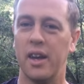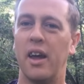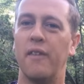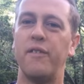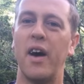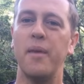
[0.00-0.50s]

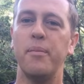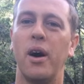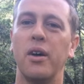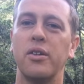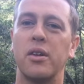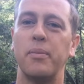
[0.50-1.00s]
Now
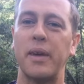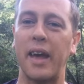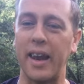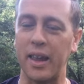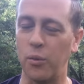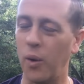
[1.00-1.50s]
vampires can
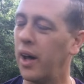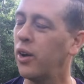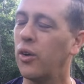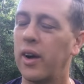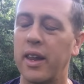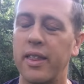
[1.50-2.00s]
be
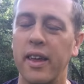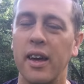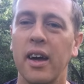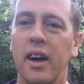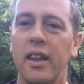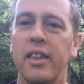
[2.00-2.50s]
anyone or
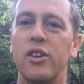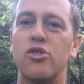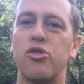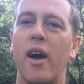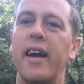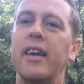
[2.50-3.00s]
anything that
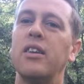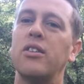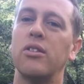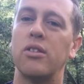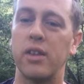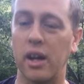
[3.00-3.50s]
drains
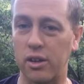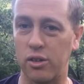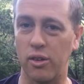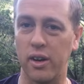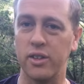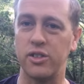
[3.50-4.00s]
and sucks
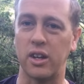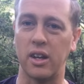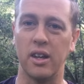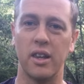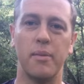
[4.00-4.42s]
your energy.